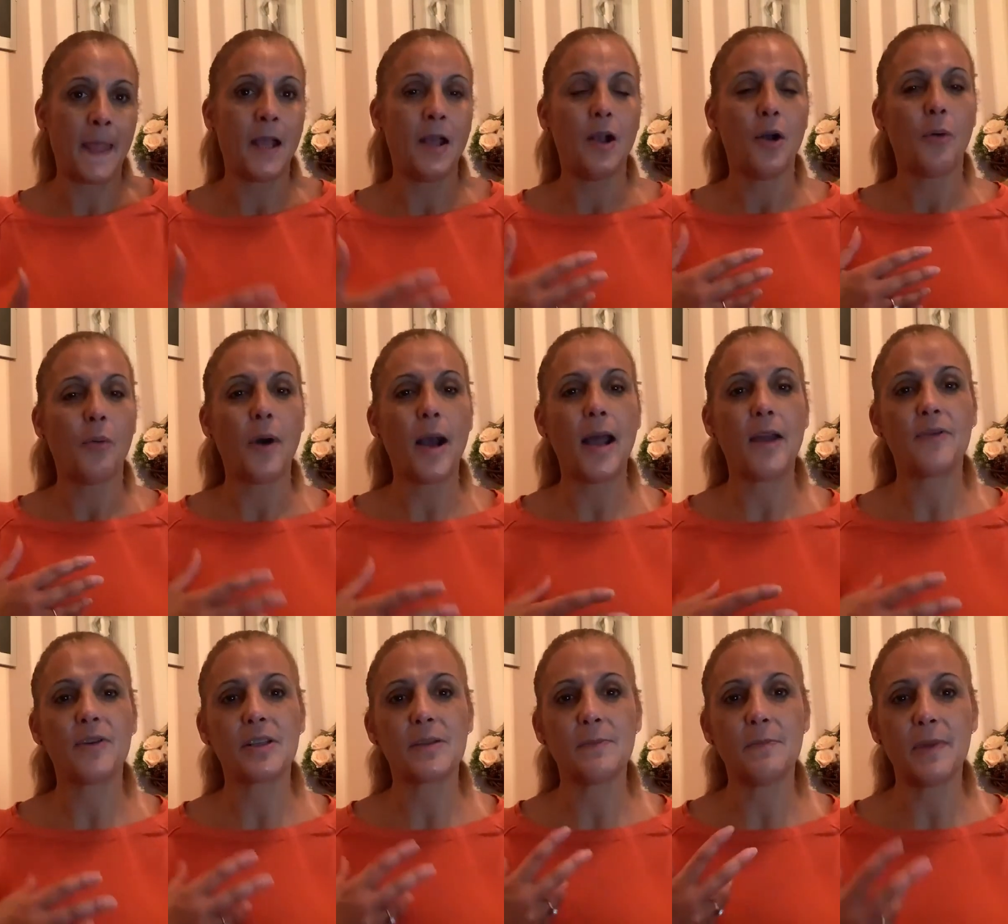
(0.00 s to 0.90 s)

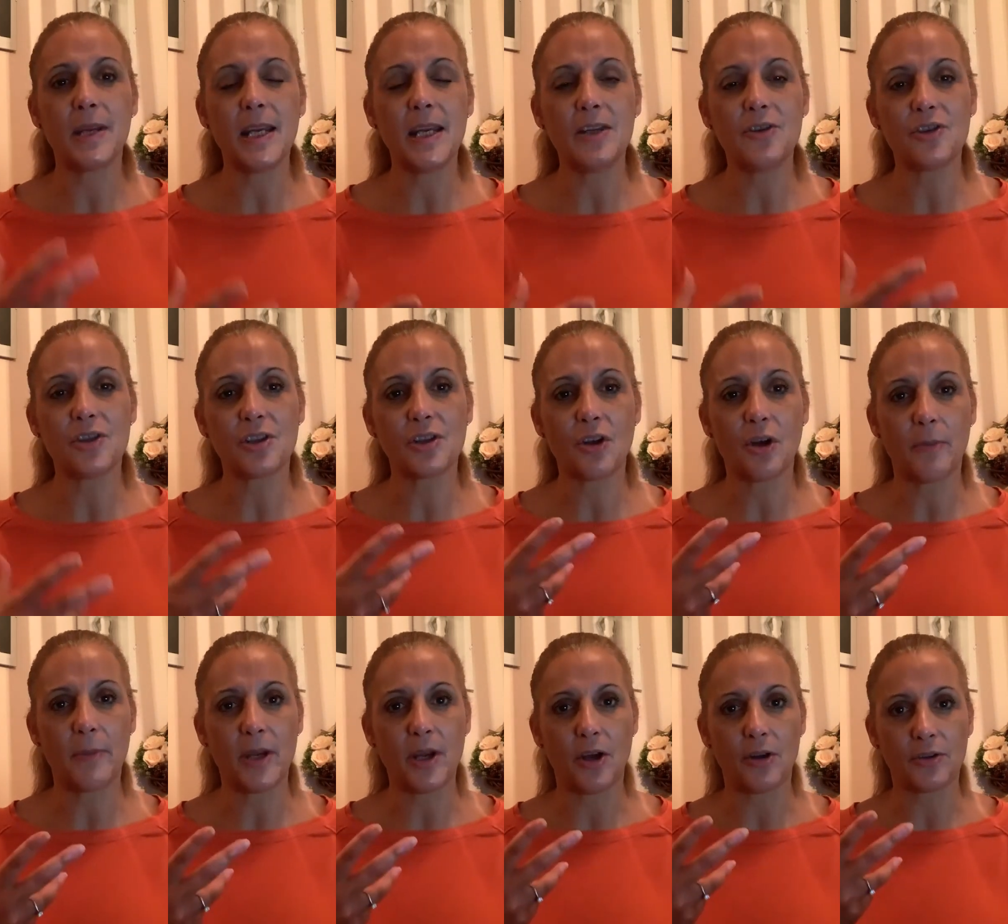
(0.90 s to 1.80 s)
Whereas me just
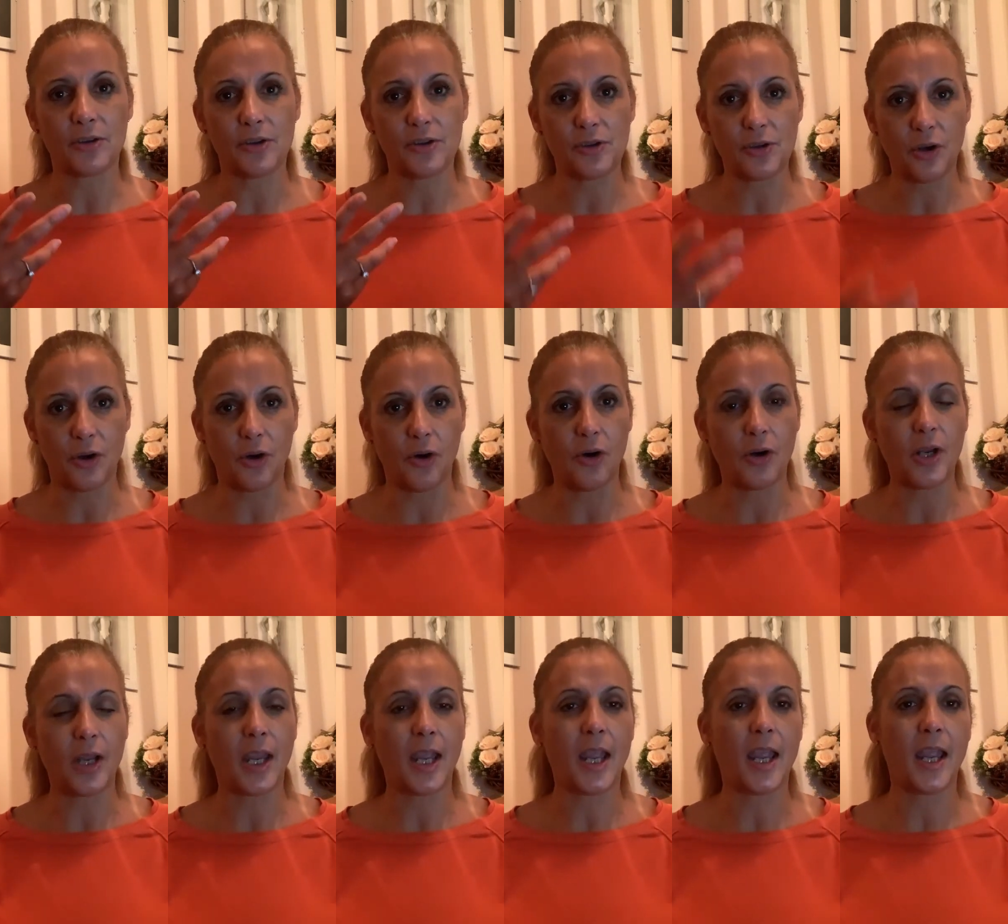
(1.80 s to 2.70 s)
coming on and
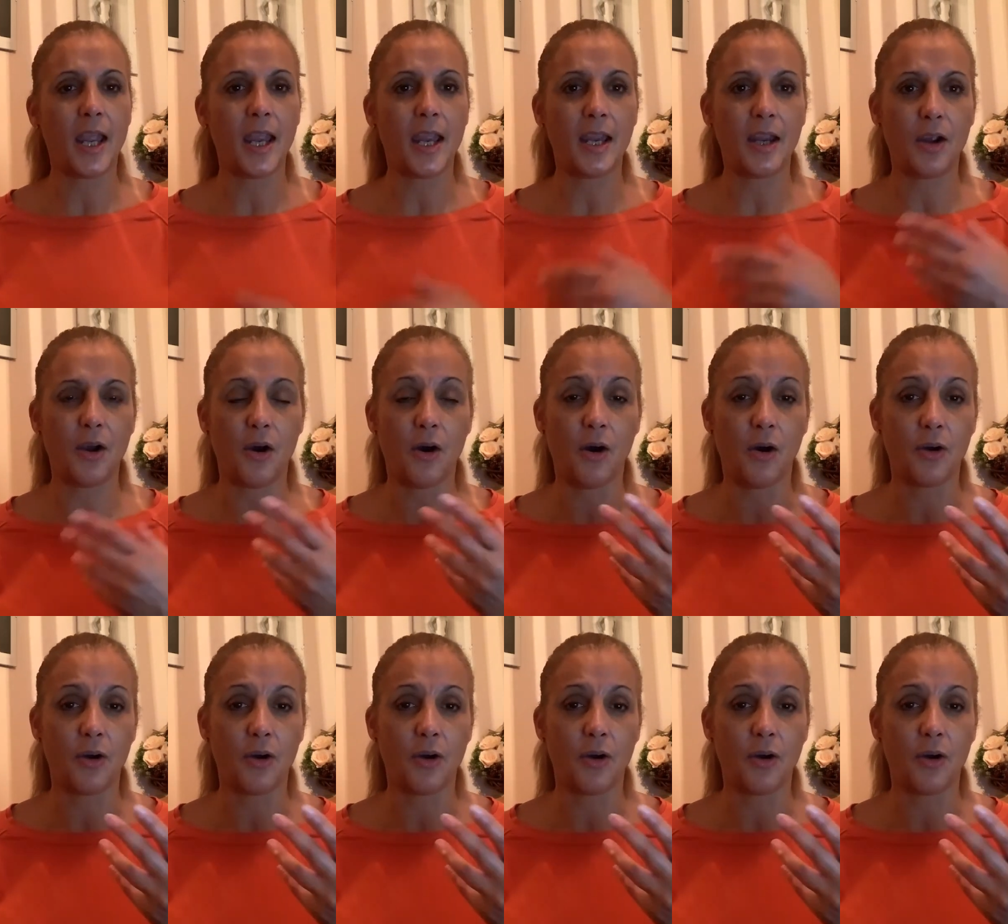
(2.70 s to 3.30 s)
talking or